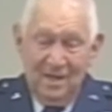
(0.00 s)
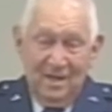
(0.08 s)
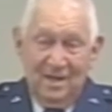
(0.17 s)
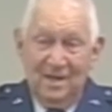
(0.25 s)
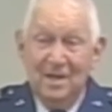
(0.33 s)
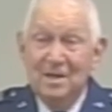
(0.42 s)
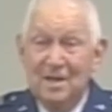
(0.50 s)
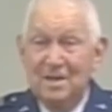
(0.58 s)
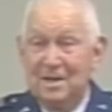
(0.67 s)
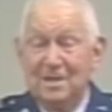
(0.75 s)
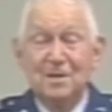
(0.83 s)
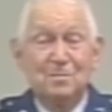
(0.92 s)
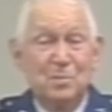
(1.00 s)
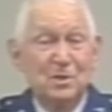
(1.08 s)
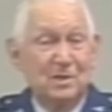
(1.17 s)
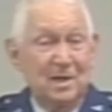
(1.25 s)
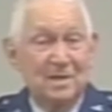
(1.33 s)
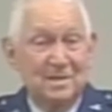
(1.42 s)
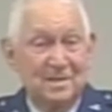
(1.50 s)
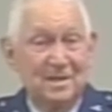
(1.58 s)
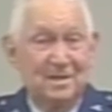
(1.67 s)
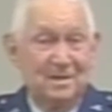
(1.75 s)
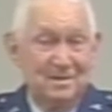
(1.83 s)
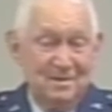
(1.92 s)
and in the, in the book, I said
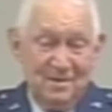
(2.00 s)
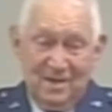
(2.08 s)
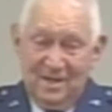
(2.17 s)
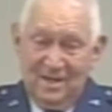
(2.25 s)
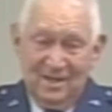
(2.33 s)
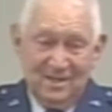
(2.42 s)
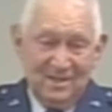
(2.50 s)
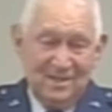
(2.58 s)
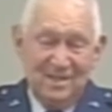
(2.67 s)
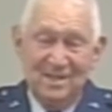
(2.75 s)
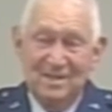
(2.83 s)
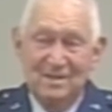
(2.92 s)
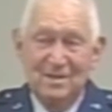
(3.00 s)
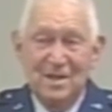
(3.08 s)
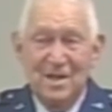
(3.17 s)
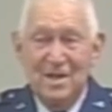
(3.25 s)
that the,